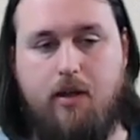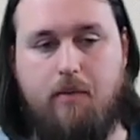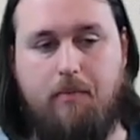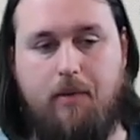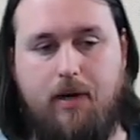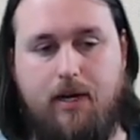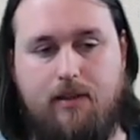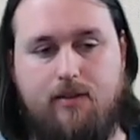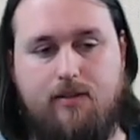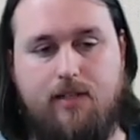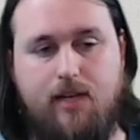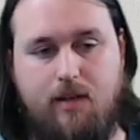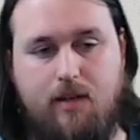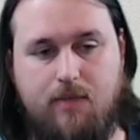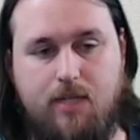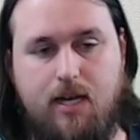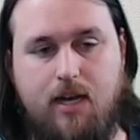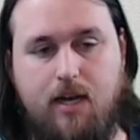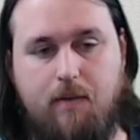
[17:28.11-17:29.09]
But at the same
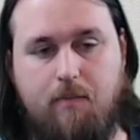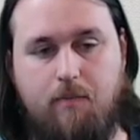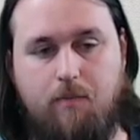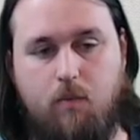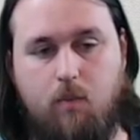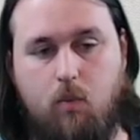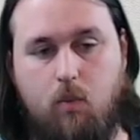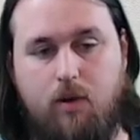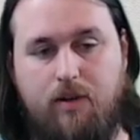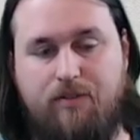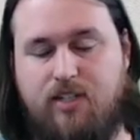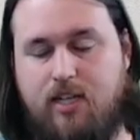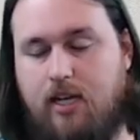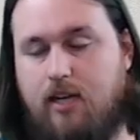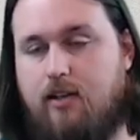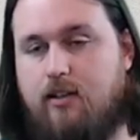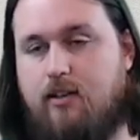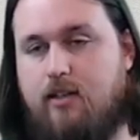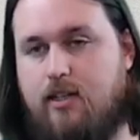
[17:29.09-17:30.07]
time, we've
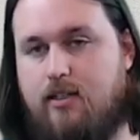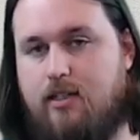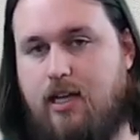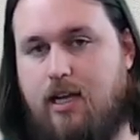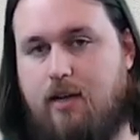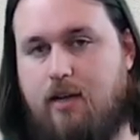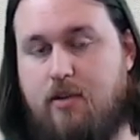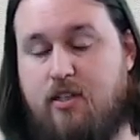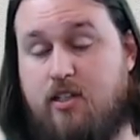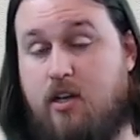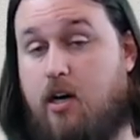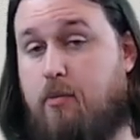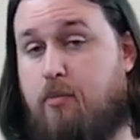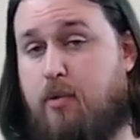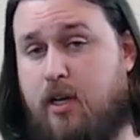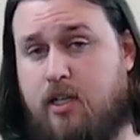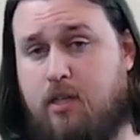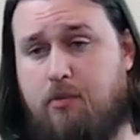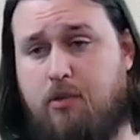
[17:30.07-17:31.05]
seen this team, as
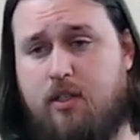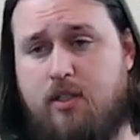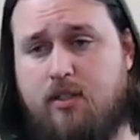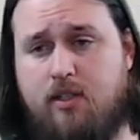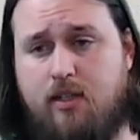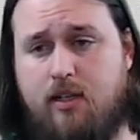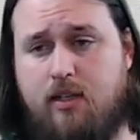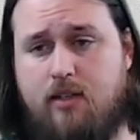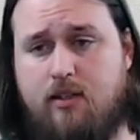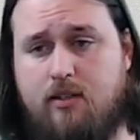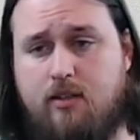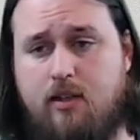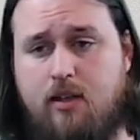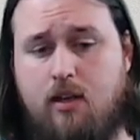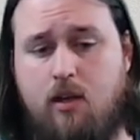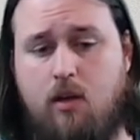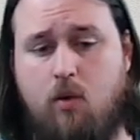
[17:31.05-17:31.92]
unpredictable as it is,